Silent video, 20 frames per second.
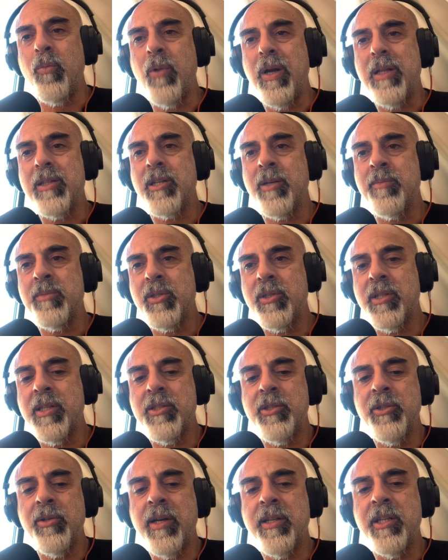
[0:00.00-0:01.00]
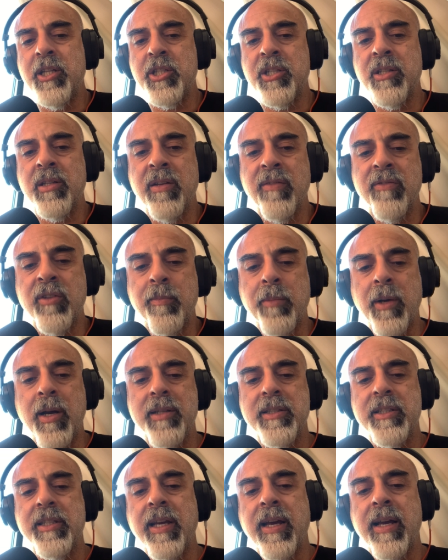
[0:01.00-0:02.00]
Welcome to this new edition of the
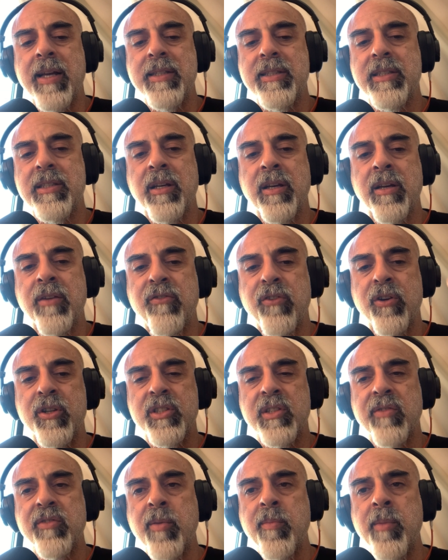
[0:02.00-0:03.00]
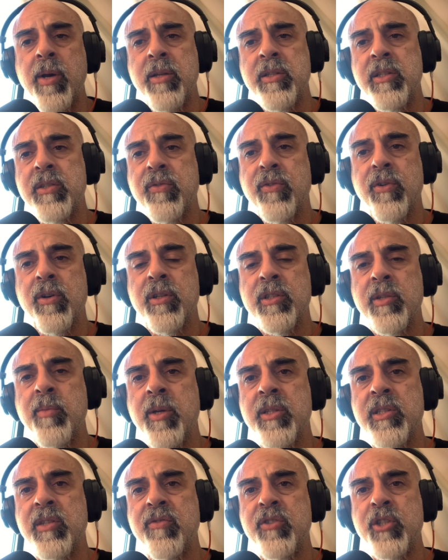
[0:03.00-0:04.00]
podcast, first of the month for the
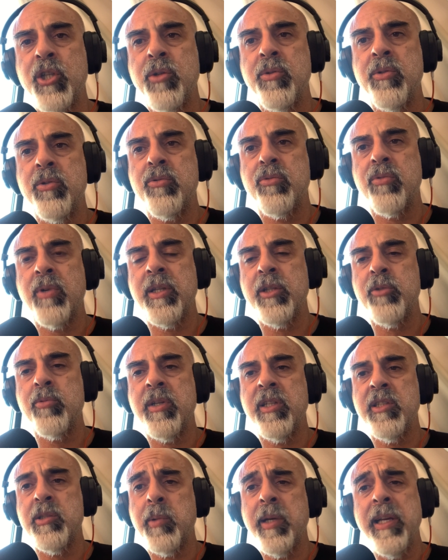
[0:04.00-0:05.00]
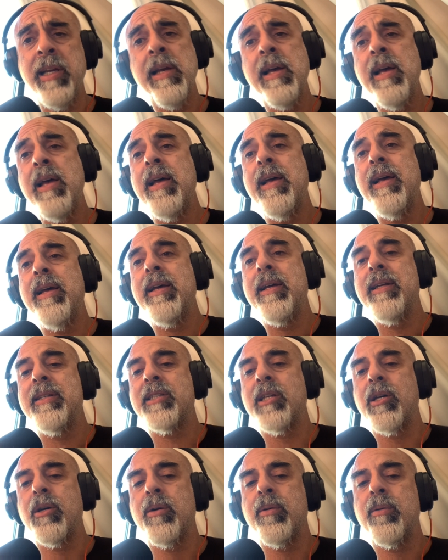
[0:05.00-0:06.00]
month of June 2023.
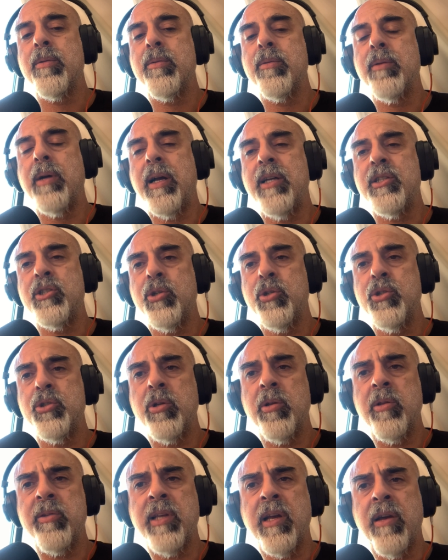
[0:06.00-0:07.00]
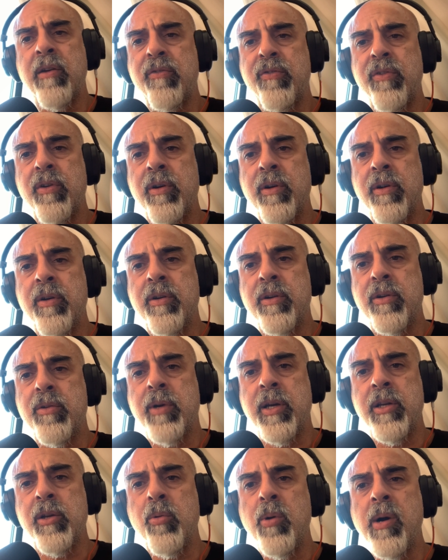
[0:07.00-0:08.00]
So, as usual now for
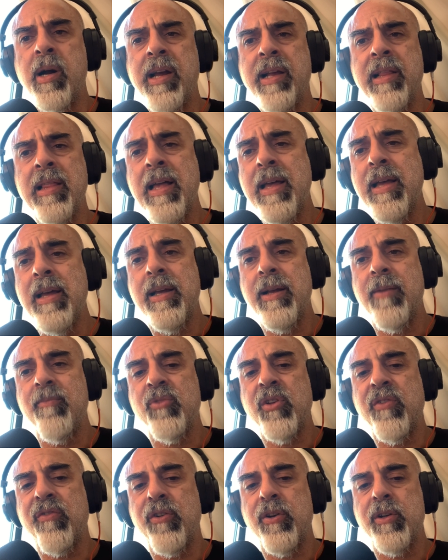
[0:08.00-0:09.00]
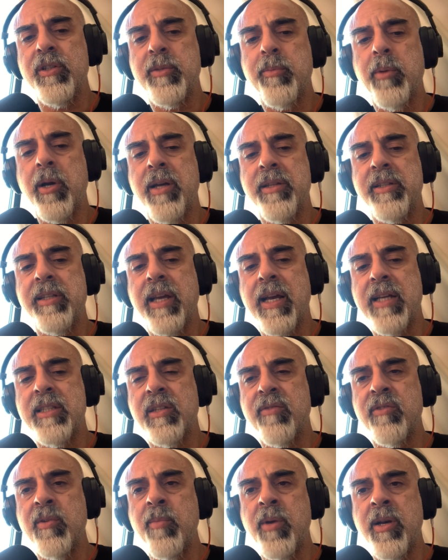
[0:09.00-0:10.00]
quite a while, the first podcast
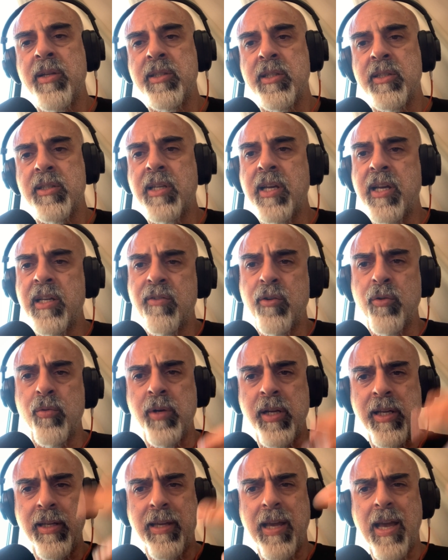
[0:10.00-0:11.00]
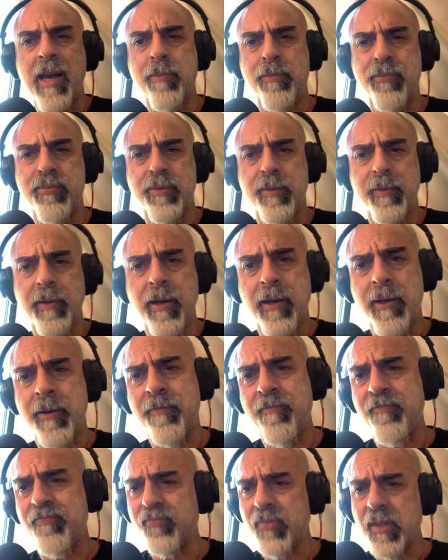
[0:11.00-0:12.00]
of the month is kind of a recap
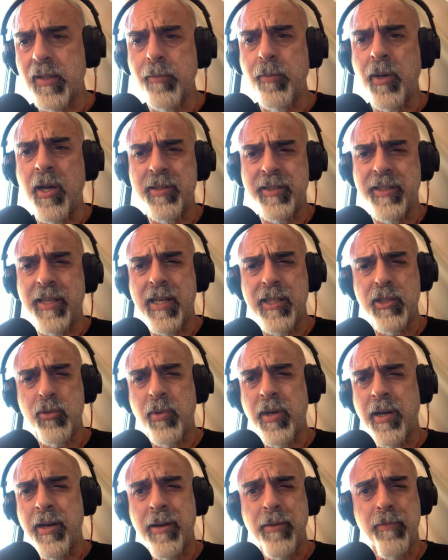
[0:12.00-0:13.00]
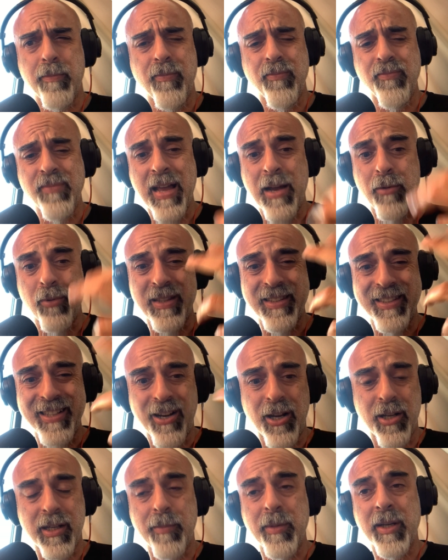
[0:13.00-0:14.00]
podcast where I will
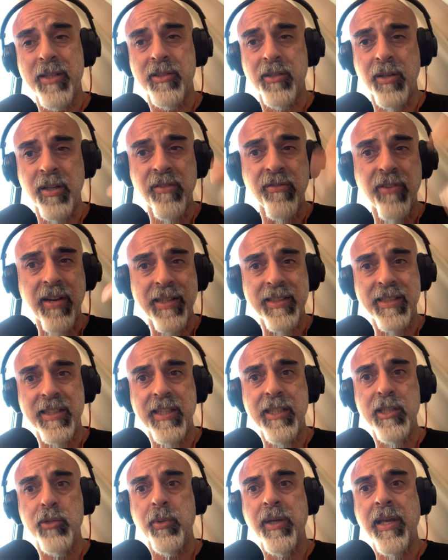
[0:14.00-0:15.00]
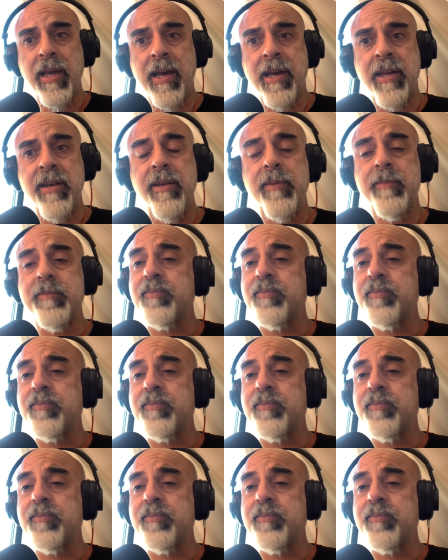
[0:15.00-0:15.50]
talk about the invitees we had